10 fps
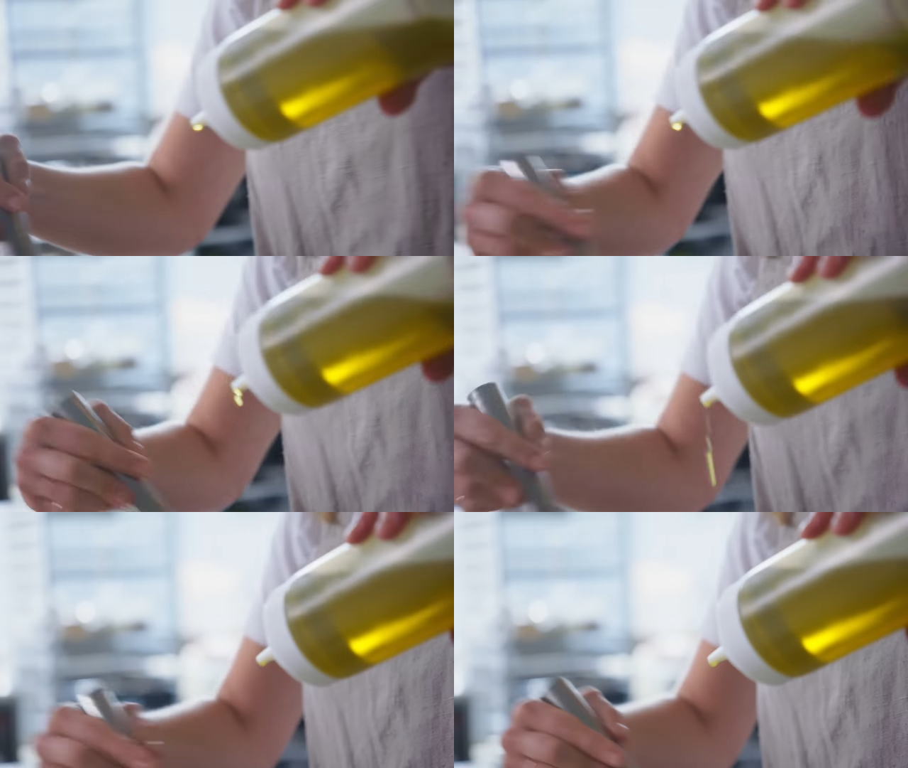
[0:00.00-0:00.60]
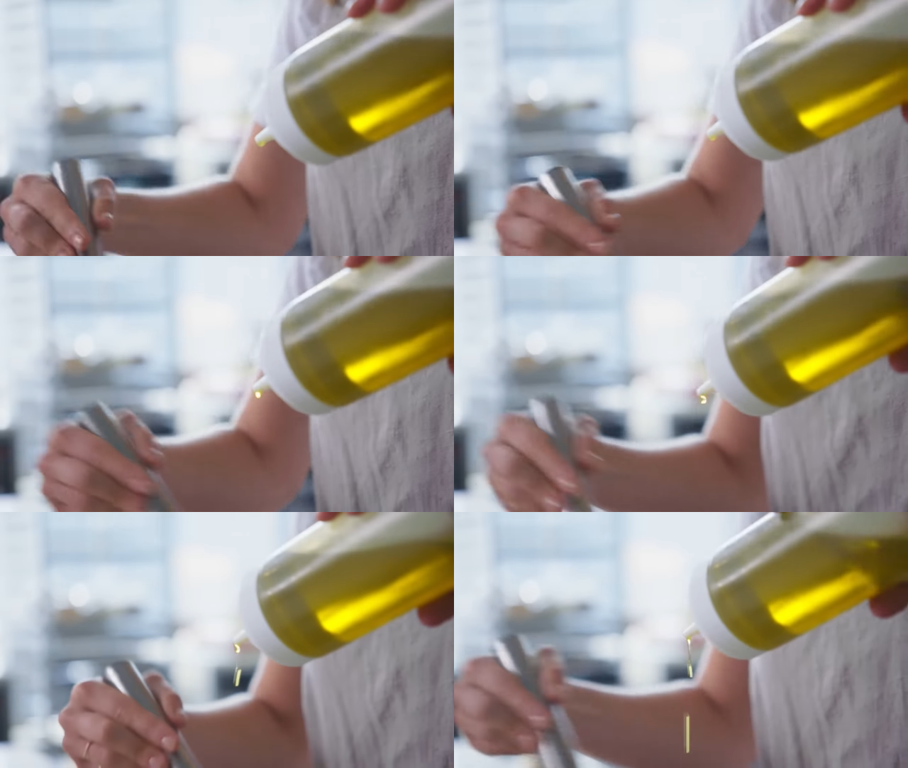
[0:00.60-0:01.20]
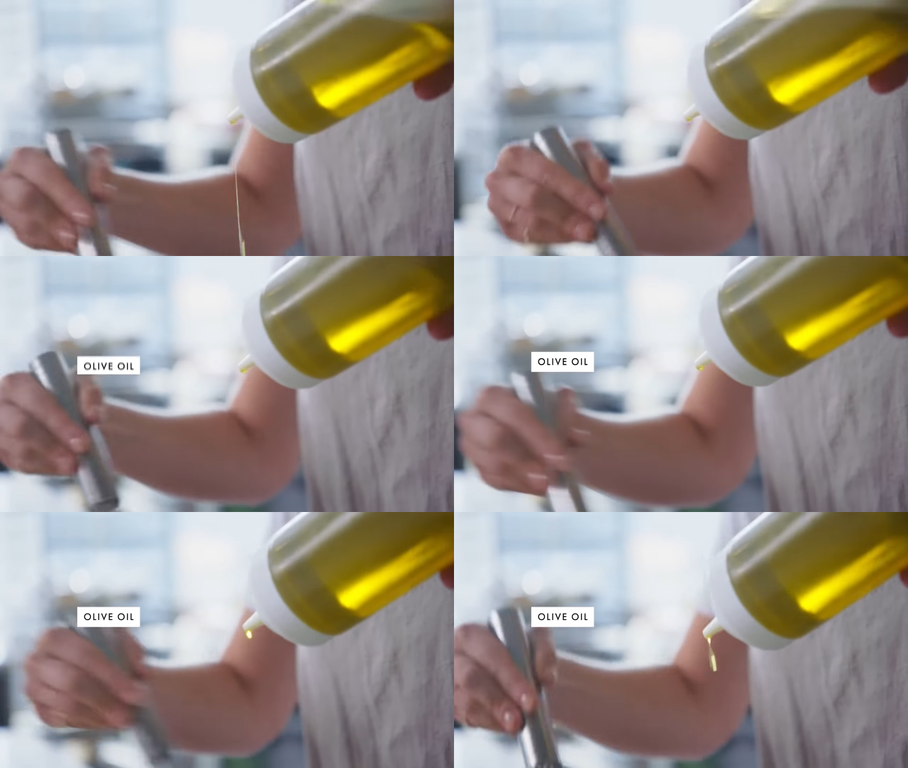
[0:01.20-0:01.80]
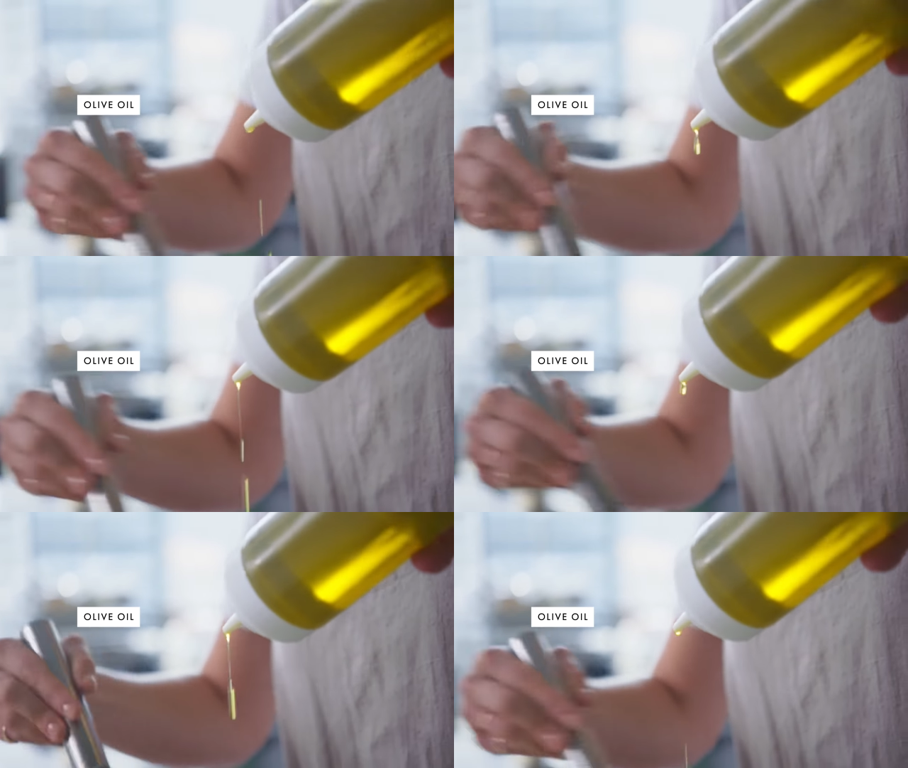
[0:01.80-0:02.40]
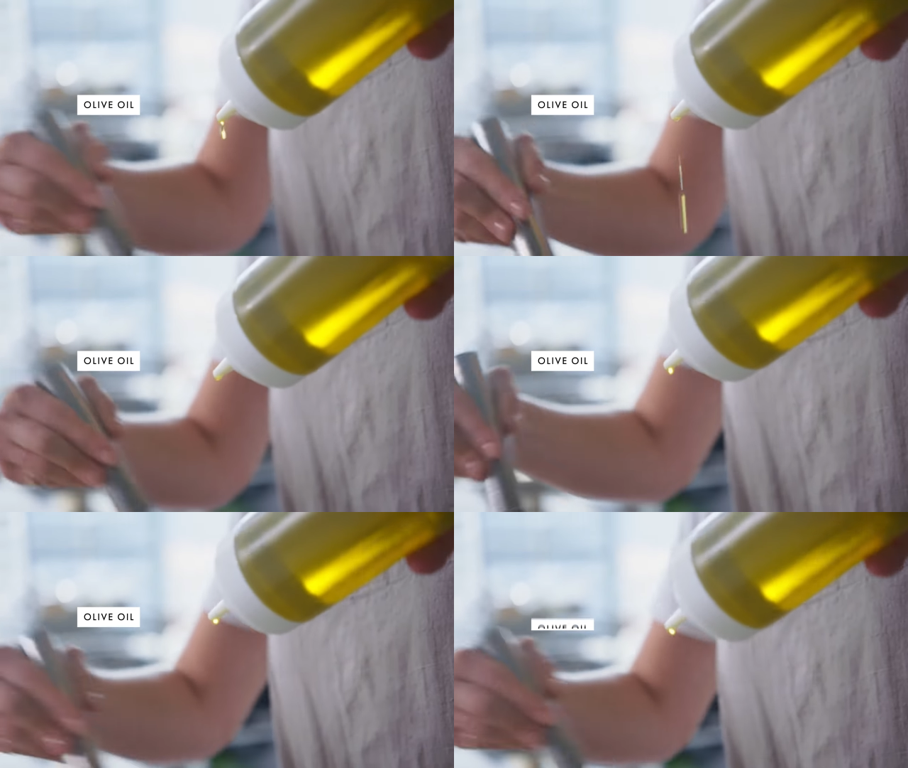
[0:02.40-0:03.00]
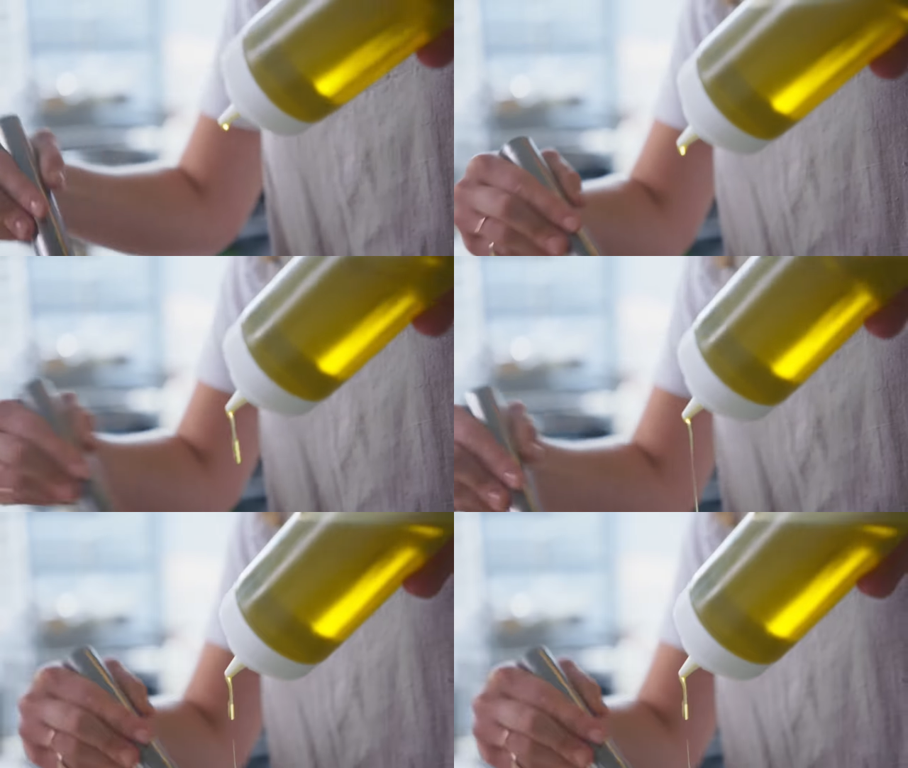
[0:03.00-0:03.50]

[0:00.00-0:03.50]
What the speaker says: (no speaker visible)